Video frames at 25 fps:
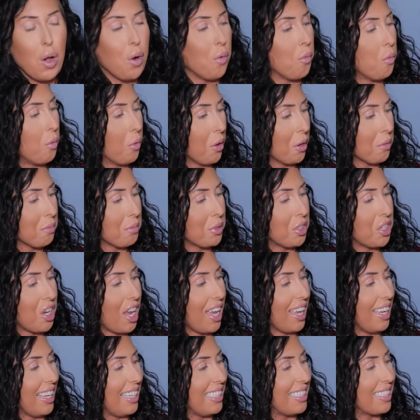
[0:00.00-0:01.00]
warm
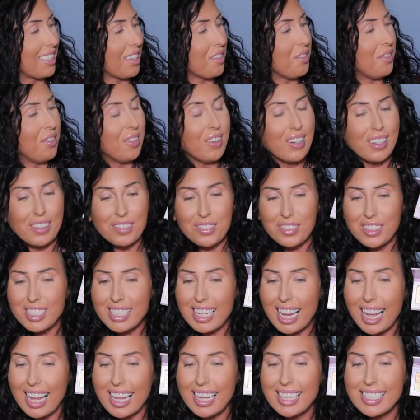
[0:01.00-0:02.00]
shades. Warm
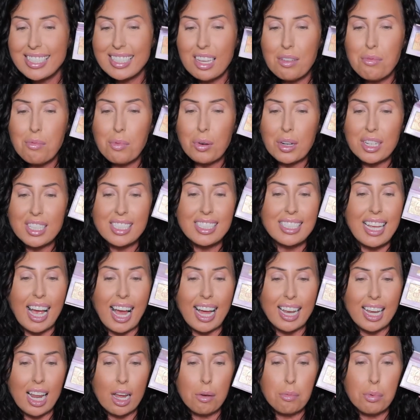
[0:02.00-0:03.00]
shades. More
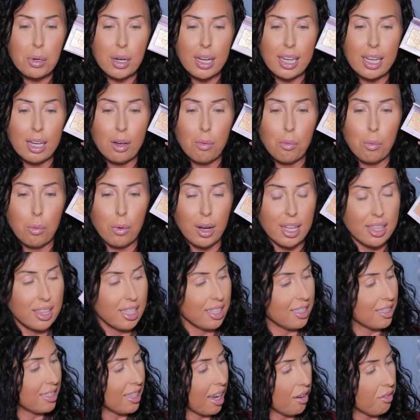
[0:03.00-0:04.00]
tie-dye print. One
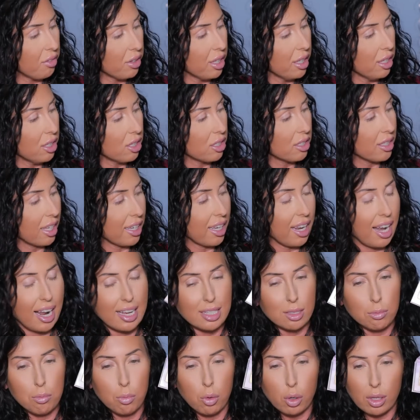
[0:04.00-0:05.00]
that definitely looks like it
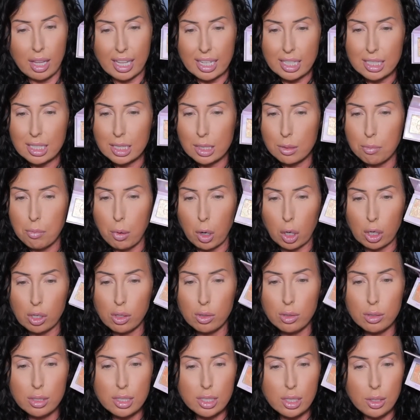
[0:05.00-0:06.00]
has more like
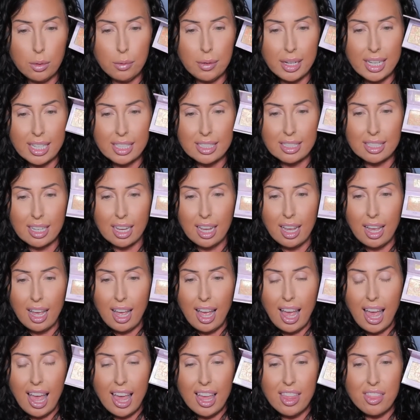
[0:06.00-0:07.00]
sparkle to it.
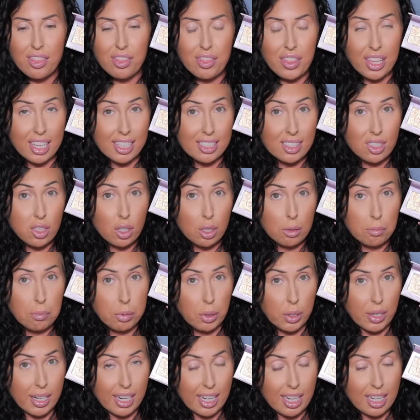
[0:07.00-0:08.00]
These look
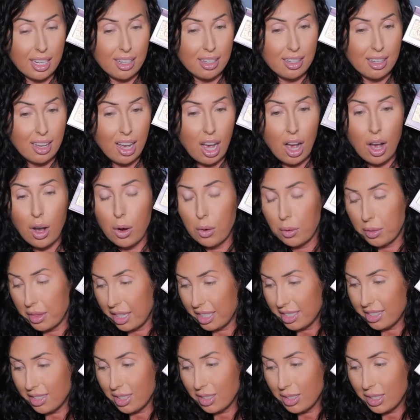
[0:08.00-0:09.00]
pretty. Oh,
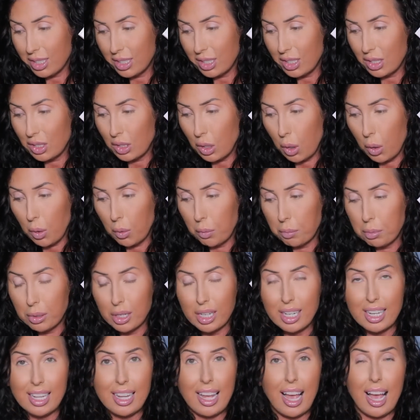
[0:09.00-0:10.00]
this looks so
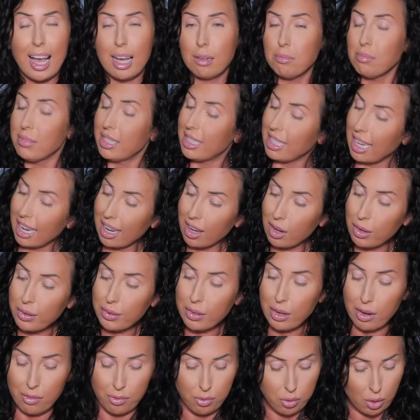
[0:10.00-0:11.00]
pretty. I'm
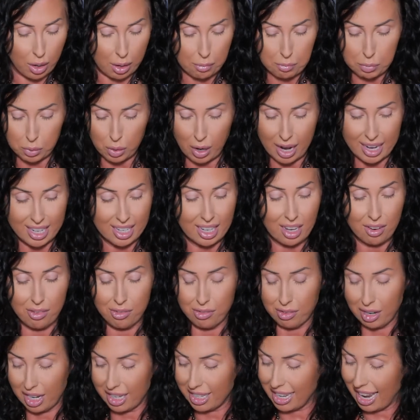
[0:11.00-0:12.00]
down for a bright,
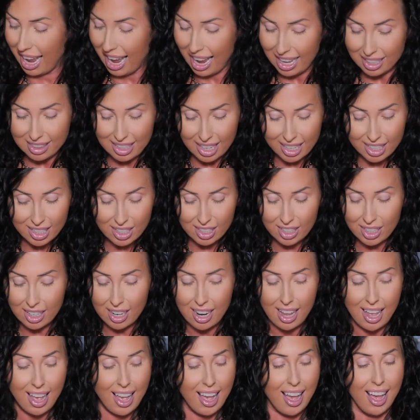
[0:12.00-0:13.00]
fun
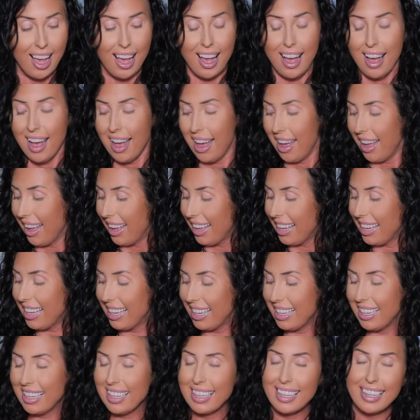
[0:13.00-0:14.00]
highlighter.
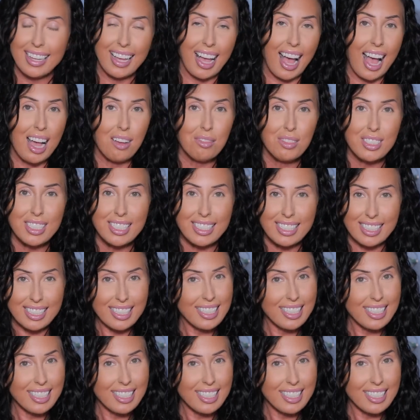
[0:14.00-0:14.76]
I'm just,